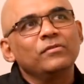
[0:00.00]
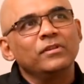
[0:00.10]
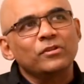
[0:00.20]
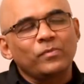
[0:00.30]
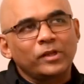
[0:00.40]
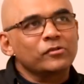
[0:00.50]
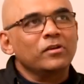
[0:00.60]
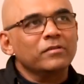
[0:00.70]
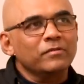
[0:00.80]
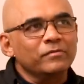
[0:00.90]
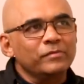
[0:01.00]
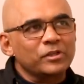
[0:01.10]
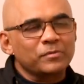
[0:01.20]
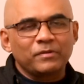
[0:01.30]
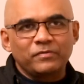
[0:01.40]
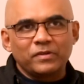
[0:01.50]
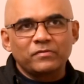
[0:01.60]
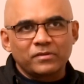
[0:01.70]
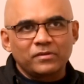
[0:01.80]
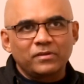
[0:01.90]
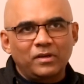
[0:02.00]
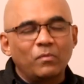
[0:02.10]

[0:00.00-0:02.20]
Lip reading: So this one song, which is my favorite,